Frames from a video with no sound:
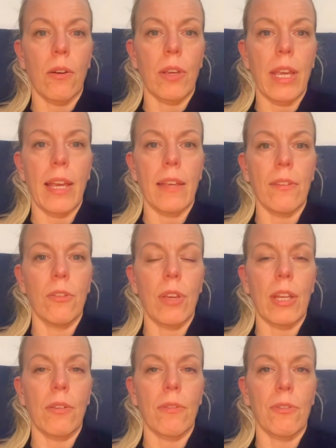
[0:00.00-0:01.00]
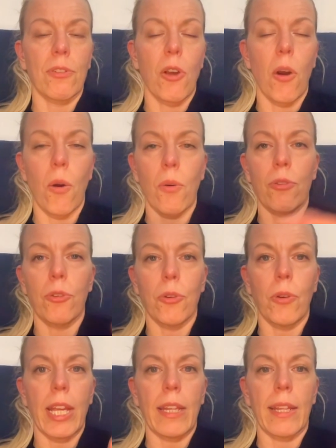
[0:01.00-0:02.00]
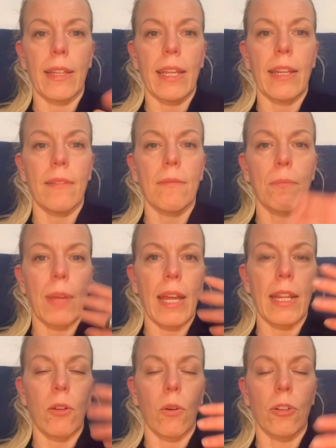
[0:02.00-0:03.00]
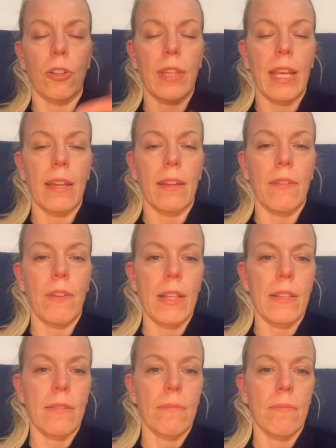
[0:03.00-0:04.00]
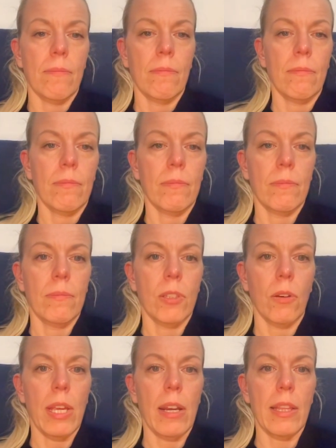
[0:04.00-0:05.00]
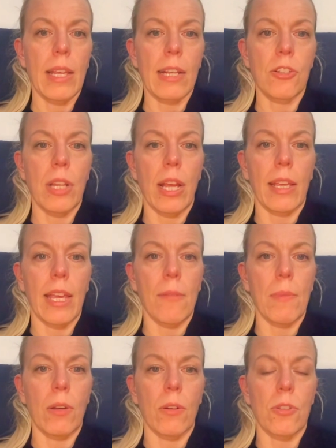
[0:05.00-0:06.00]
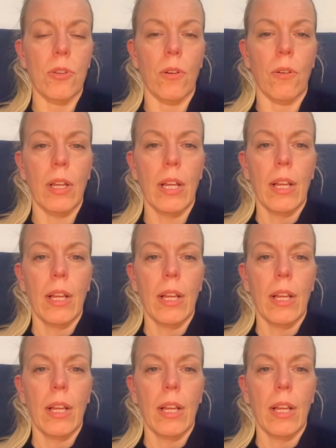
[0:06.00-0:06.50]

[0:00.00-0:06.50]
okay, you can go do it. And then it added all the 10 events. So here it actually gave me also